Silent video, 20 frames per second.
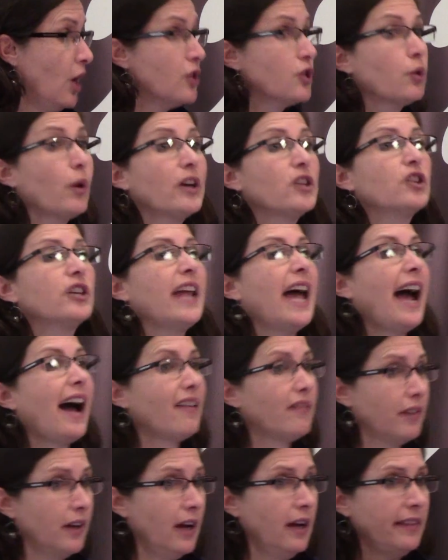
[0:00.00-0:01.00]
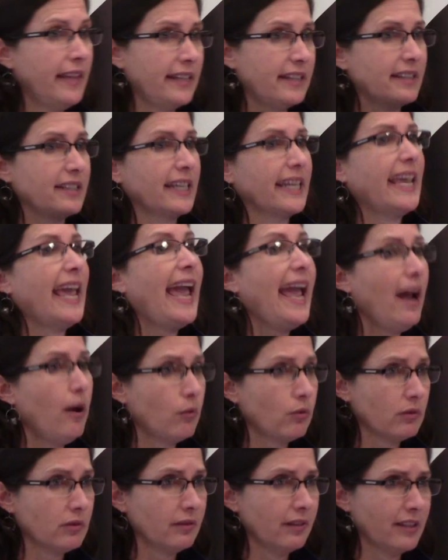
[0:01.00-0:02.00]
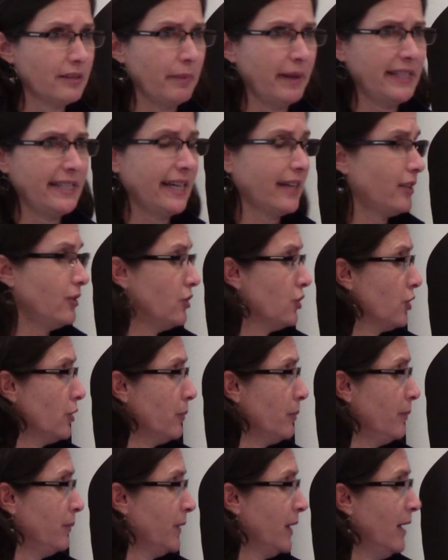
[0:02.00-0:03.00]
So I should have, that doesn't count as my second term.